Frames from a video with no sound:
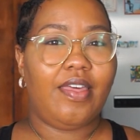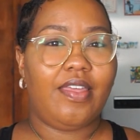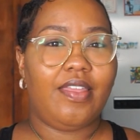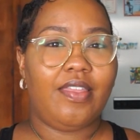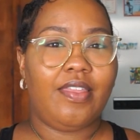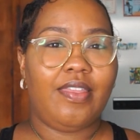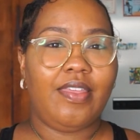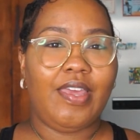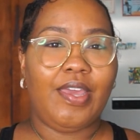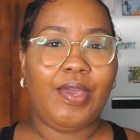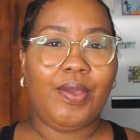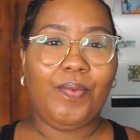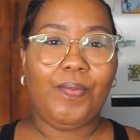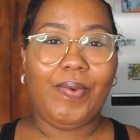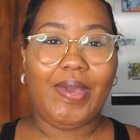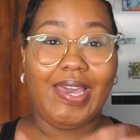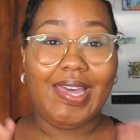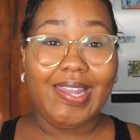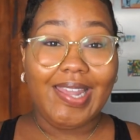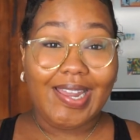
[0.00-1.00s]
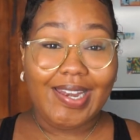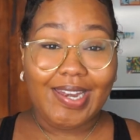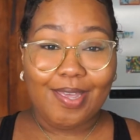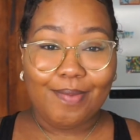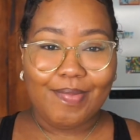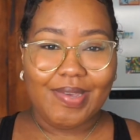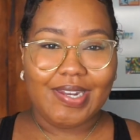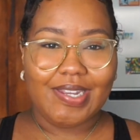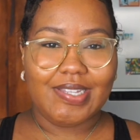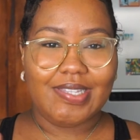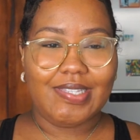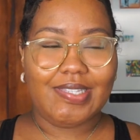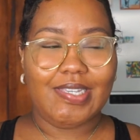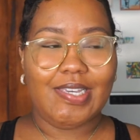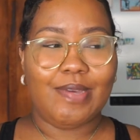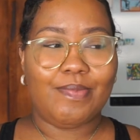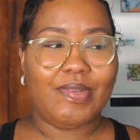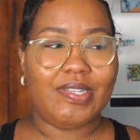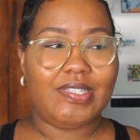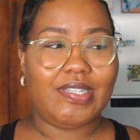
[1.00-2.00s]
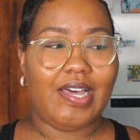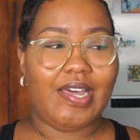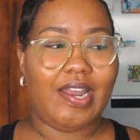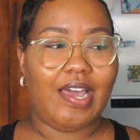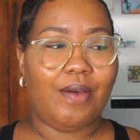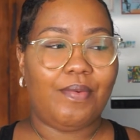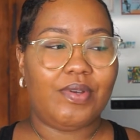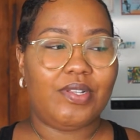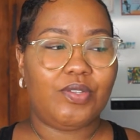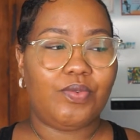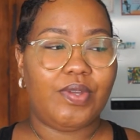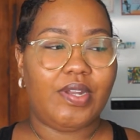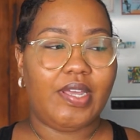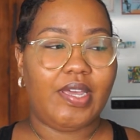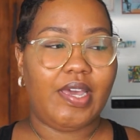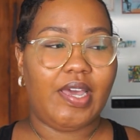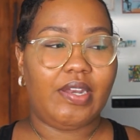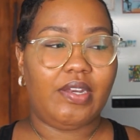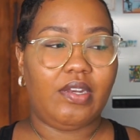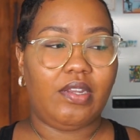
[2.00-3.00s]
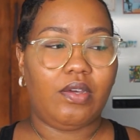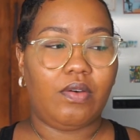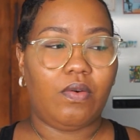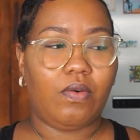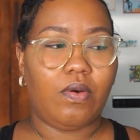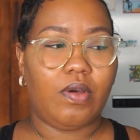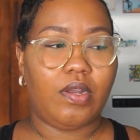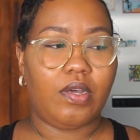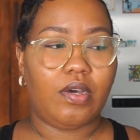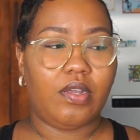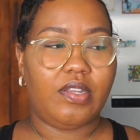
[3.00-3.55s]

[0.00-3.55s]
the way that they made it seem is that I was gonna get the order.